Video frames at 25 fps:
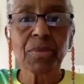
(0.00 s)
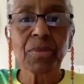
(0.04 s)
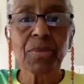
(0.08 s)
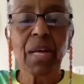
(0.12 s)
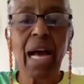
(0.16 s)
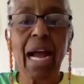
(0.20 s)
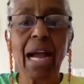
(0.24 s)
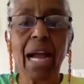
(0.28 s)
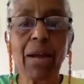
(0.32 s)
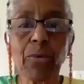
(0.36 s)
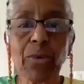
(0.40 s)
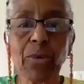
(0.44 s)

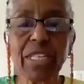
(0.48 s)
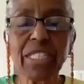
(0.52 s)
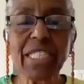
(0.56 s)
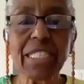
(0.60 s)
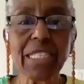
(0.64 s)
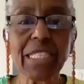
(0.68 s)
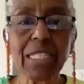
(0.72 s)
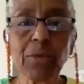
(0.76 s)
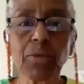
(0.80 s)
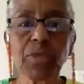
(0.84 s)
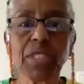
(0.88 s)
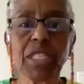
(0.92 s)
I
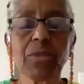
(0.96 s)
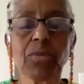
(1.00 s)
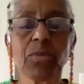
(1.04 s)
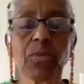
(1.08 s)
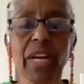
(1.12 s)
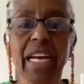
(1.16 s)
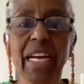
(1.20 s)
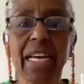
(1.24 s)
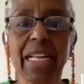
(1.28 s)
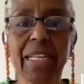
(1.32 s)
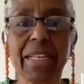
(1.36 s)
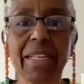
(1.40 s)
recently
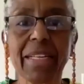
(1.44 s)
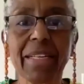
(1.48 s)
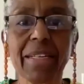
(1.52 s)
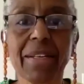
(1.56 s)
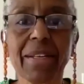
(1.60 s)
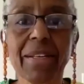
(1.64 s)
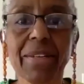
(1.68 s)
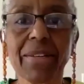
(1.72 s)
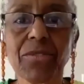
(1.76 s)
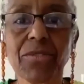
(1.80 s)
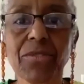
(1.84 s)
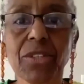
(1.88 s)
reread
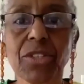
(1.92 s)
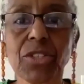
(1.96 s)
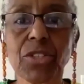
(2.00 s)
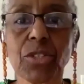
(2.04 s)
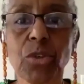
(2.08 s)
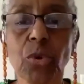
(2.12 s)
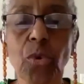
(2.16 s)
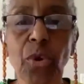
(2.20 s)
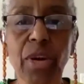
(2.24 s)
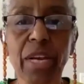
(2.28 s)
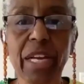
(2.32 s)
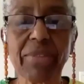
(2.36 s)
the
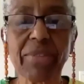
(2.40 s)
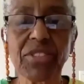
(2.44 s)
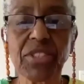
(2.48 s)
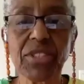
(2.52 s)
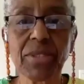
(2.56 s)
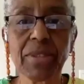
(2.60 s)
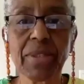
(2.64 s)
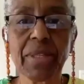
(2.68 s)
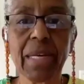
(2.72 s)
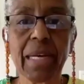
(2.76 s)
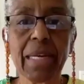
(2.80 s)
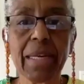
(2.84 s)
story of
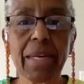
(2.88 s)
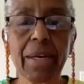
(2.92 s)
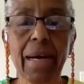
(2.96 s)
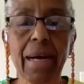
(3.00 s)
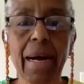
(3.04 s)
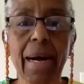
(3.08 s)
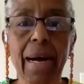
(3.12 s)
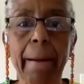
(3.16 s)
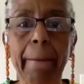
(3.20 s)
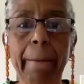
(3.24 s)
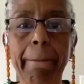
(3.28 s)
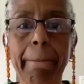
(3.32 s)

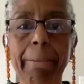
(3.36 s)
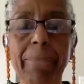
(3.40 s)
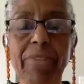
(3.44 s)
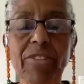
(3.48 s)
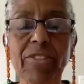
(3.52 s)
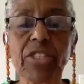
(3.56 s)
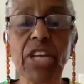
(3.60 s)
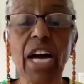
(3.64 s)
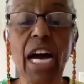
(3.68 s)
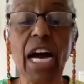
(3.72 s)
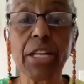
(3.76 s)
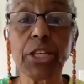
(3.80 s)

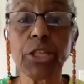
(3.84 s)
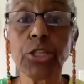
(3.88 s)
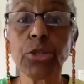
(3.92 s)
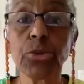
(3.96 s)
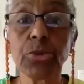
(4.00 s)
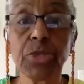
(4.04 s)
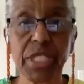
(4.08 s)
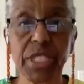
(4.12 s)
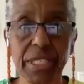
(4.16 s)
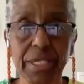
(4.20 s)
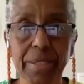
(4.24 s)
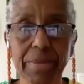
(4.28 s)
John
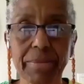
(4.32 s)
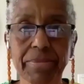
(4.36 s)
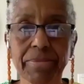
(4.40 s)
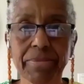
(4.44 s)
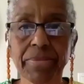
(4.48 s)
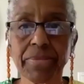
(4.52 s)
Newton,